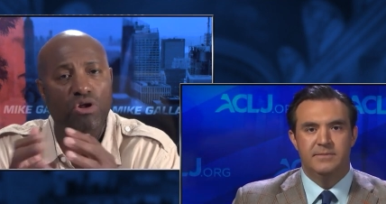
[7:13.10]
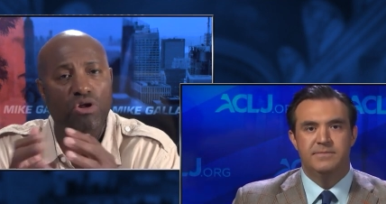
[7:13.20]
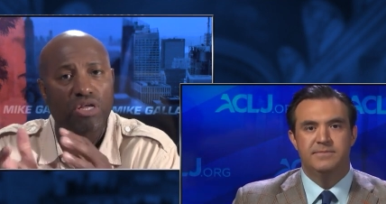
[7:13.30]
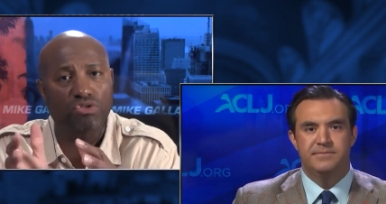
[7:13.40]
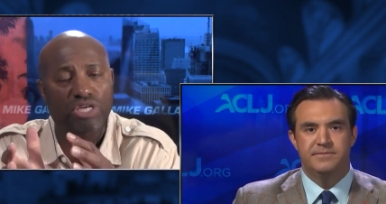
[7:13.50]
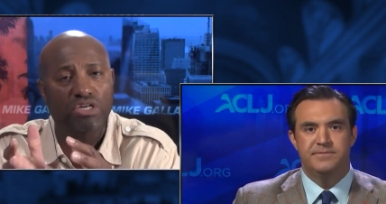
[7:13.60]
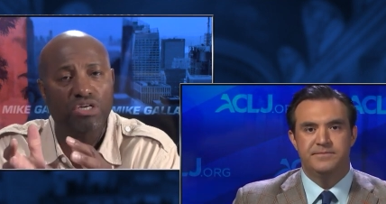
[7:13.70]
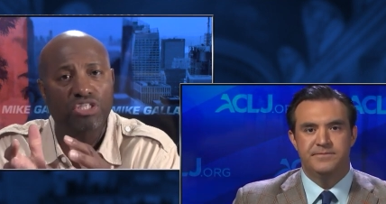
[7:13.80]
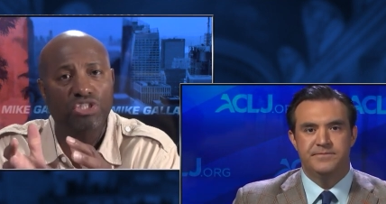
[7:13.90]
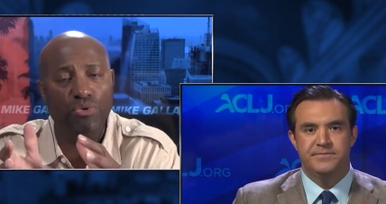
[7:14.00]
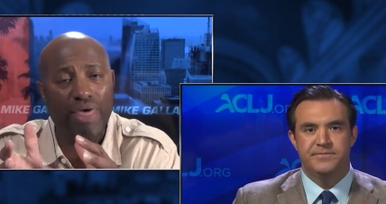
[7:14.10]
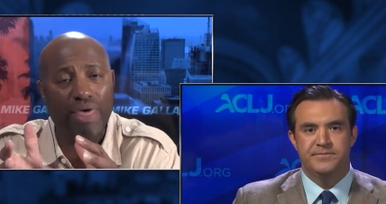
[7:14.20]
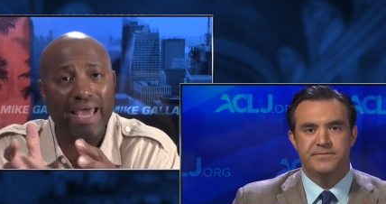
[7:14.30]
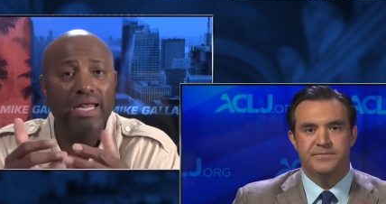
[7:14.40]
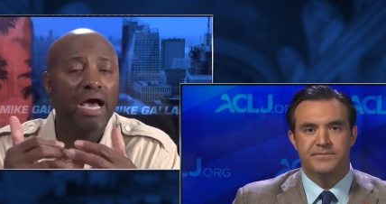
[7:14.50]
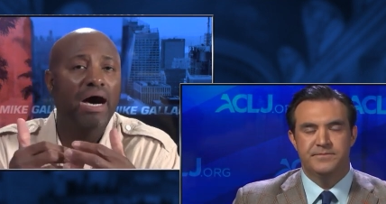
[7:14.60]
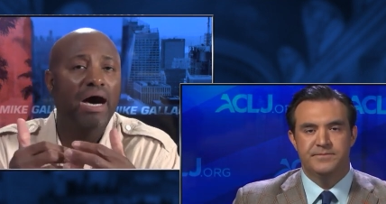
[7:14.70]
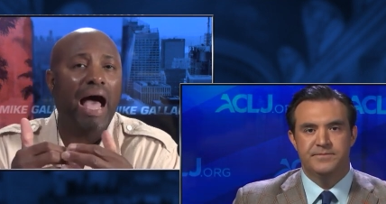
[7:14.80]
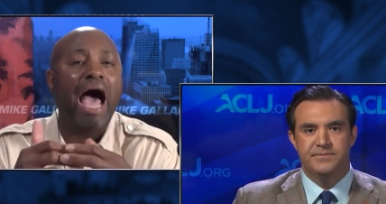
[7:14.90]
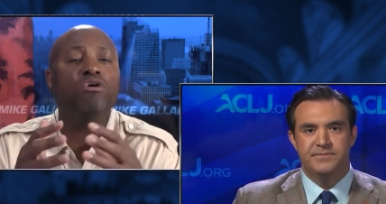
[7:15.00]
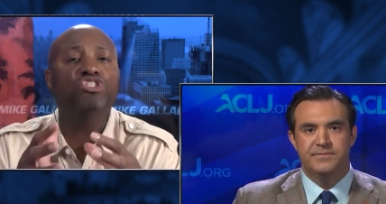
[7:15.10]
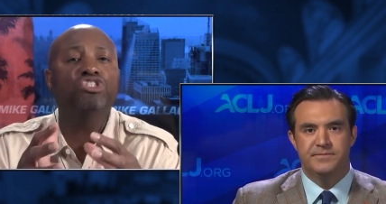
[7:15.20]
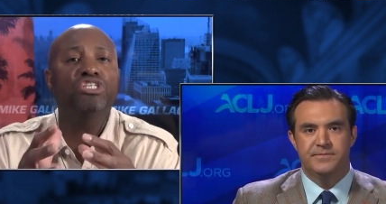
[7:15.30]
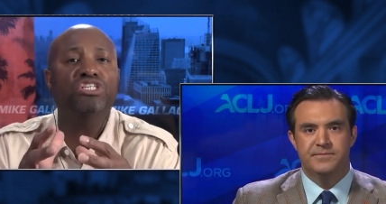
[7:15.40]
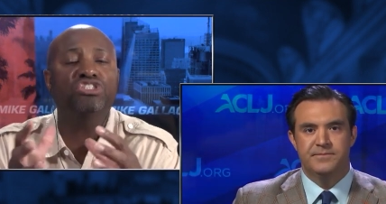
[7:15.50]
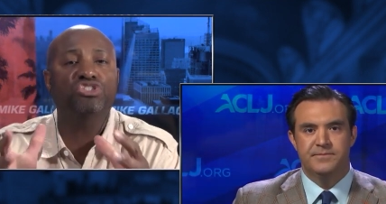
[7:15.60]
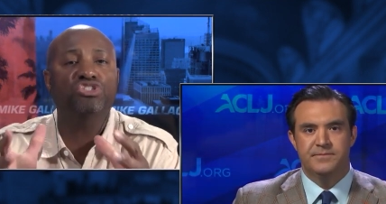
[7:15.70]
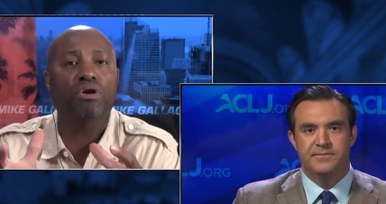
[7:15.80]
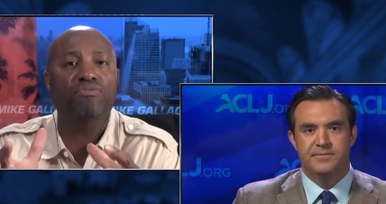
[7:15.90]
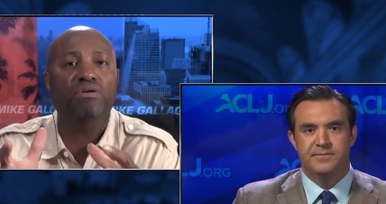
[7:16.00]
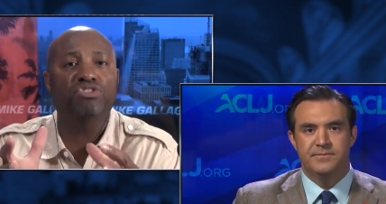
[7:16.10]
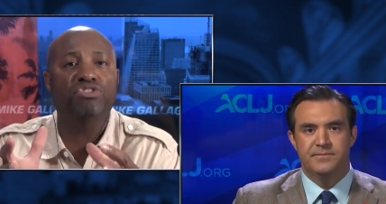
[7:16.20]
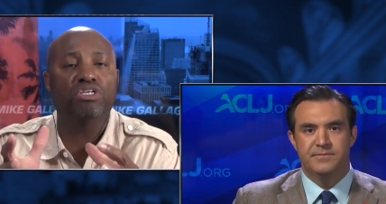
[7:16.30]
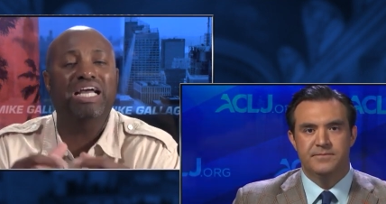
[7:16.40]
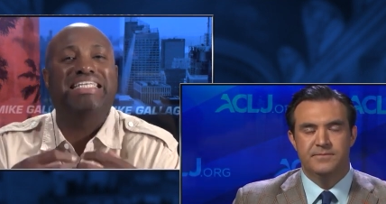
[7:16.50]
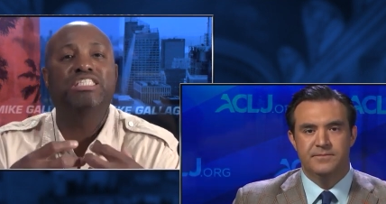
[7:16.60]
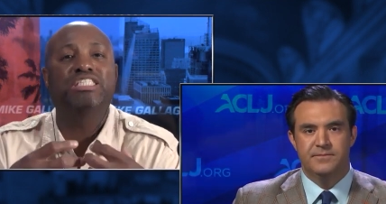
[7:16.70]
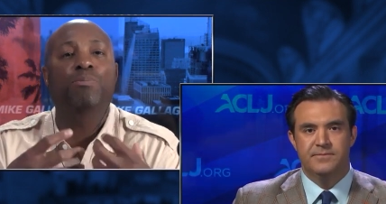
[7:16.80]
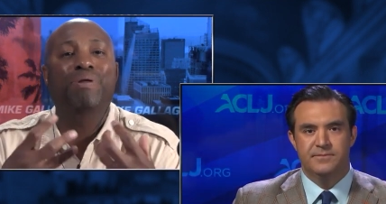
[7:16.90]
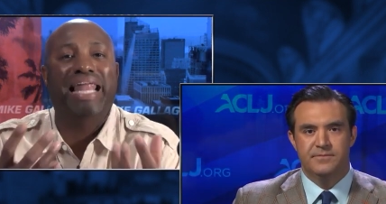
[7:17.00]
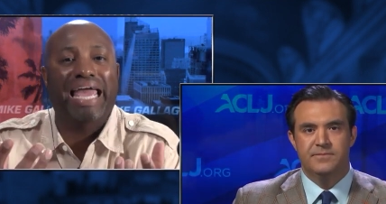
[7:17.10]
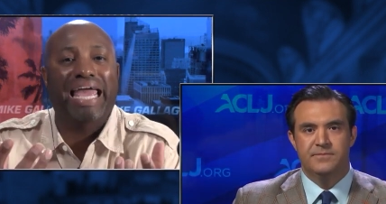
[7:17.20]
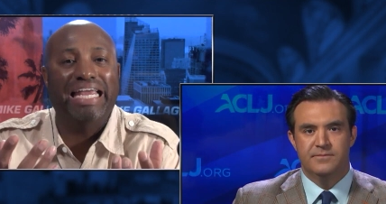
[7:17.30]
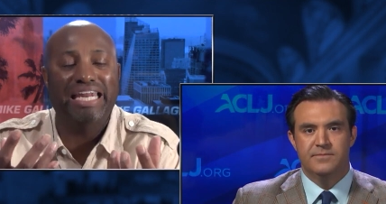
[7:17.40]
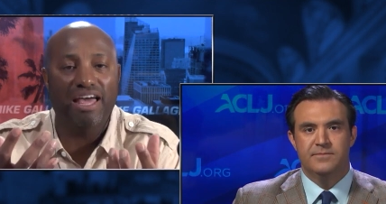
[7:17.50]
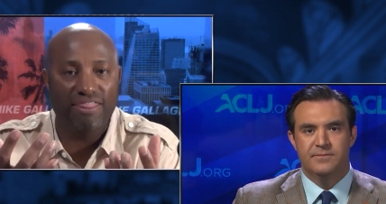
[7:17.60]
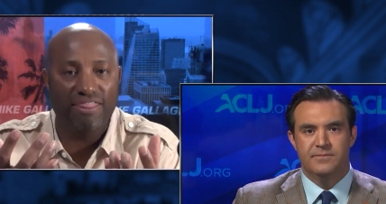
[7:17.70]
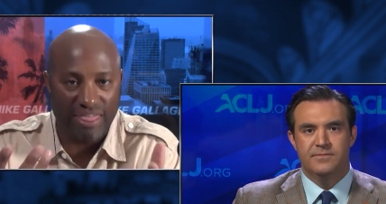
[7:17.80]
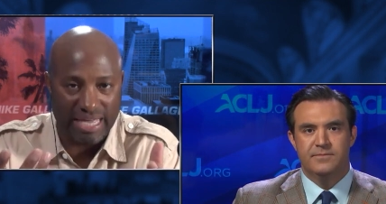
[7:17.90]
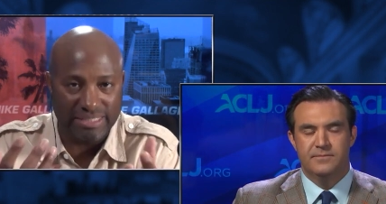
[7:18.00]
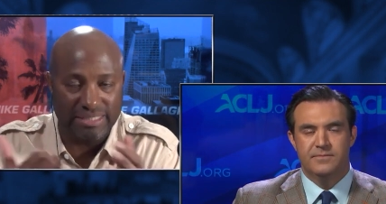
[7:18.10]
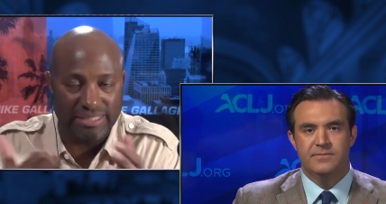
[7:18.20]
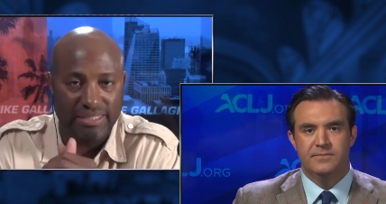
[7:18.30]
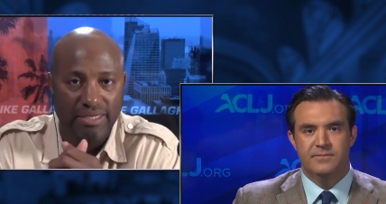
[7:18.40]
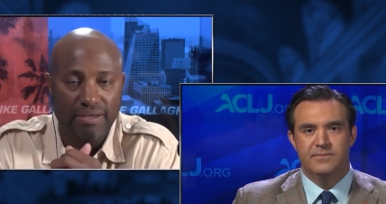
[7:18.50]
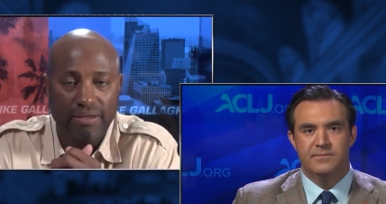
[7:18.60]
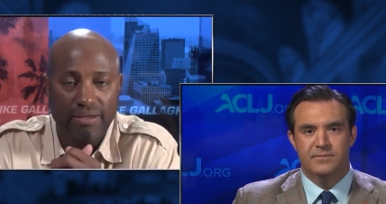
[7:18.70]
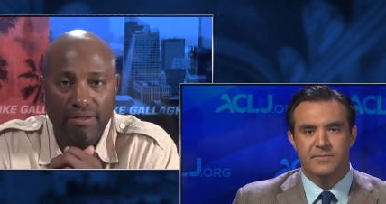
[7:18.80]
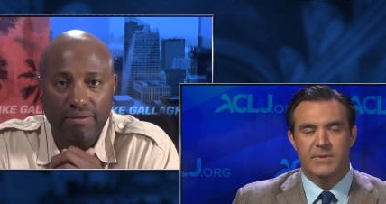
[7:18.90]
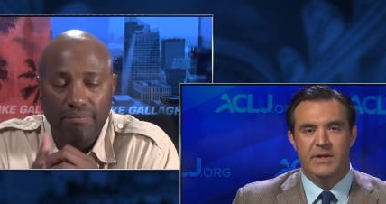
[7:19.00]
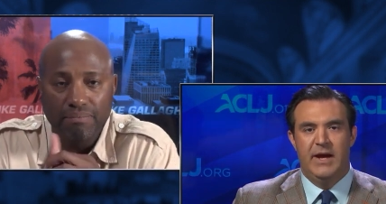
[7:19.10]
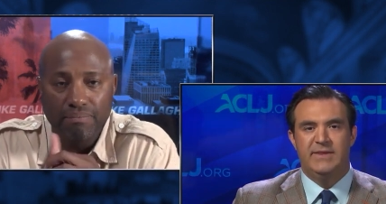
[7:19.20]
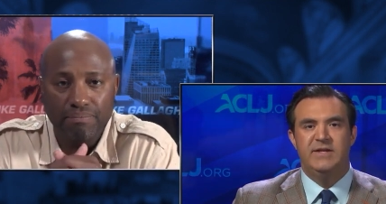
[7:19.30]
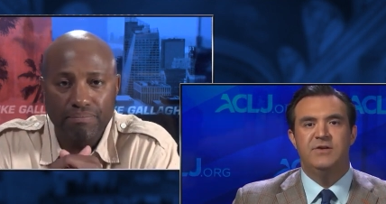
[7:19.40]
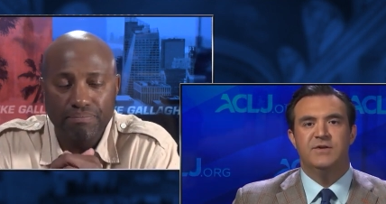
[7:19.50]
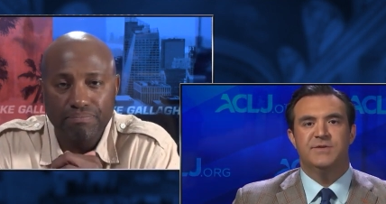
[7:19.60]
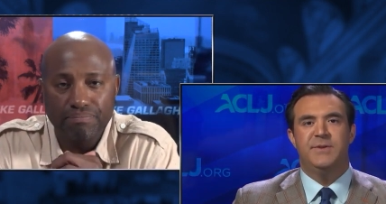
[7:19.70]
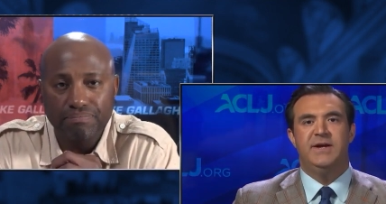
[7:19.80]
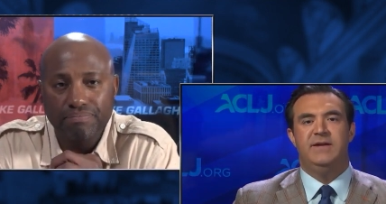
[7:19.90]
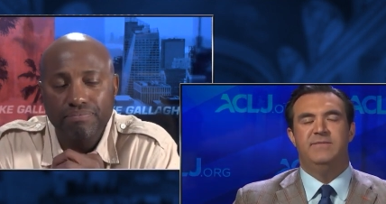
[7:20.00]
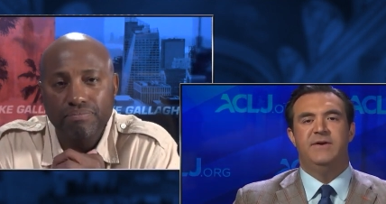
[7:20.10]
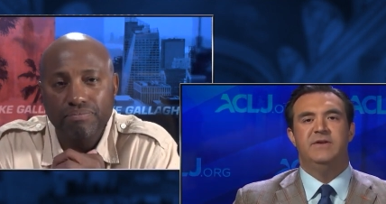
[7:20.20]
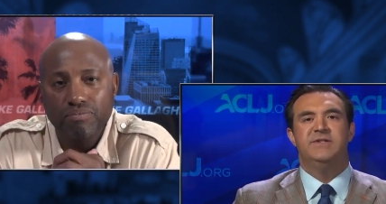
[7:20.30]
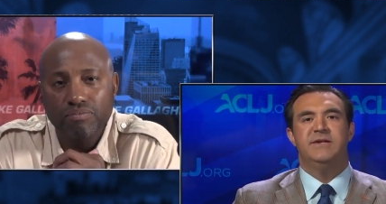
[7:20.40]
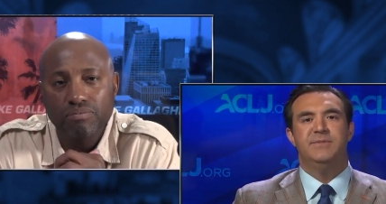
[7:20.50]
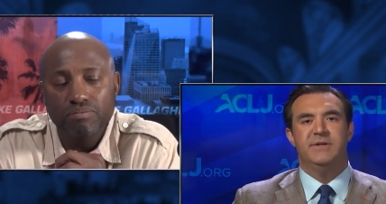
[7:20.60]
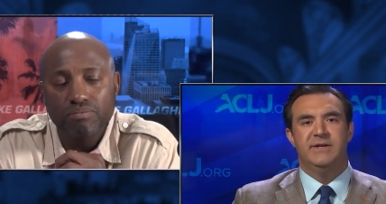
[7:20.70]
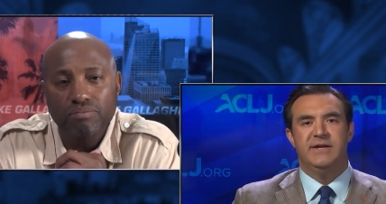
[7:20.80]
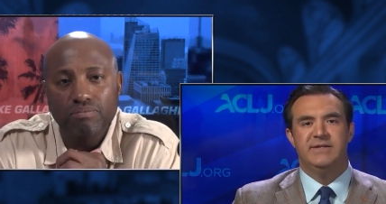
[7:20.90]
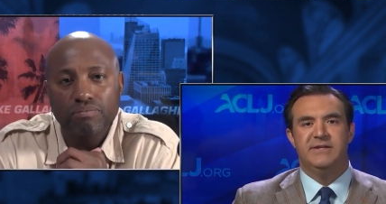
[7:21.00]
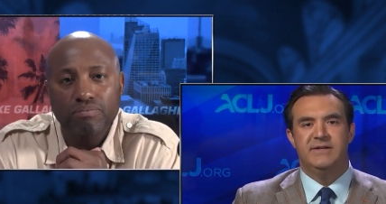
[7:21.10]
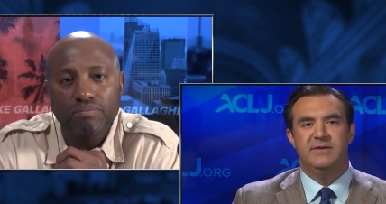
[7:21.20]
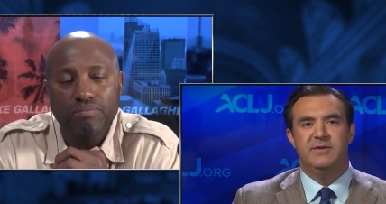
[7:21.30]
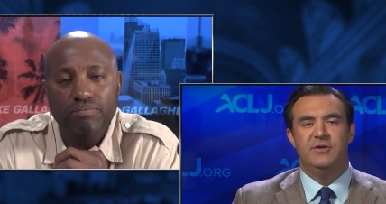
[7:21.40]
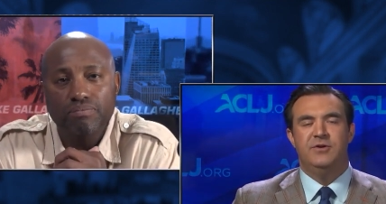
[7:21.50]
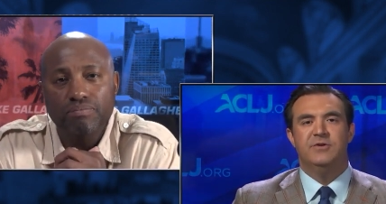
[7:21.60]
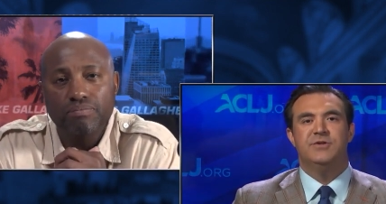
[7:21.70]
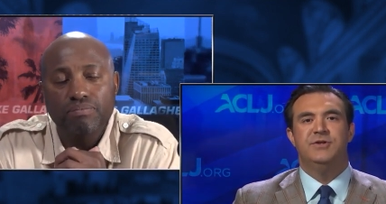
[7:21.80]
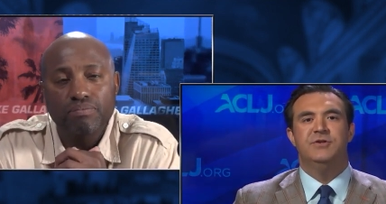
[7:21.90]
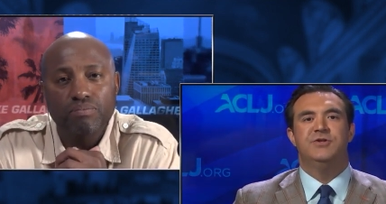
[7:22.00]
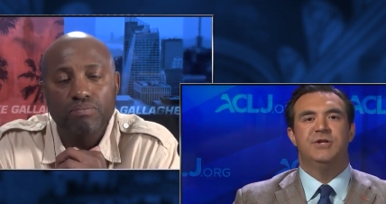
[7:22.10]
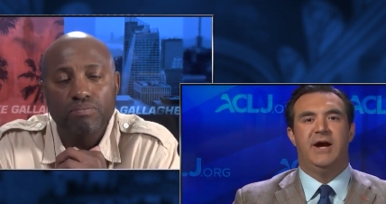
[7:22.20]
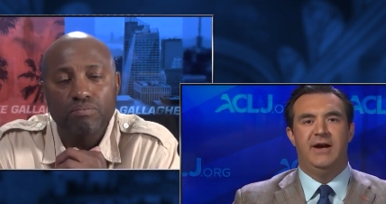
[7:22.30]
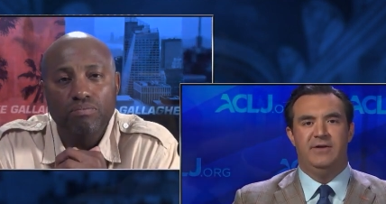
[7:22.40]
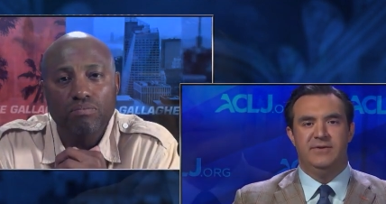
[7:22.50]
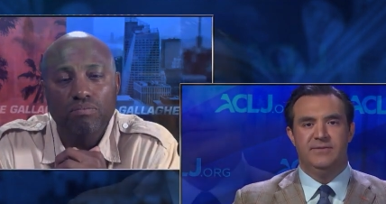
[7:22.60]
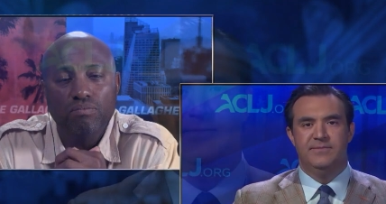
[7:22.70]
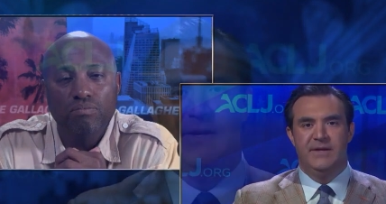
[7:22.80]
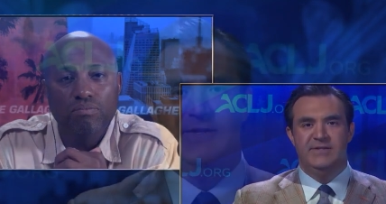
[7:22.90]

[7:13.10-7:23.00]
Speaker 1: are a little scared to do that. Uh, how should conservatives explain this?
Speaker 2: Yeah, I think you explained it very simply. Is that your your child is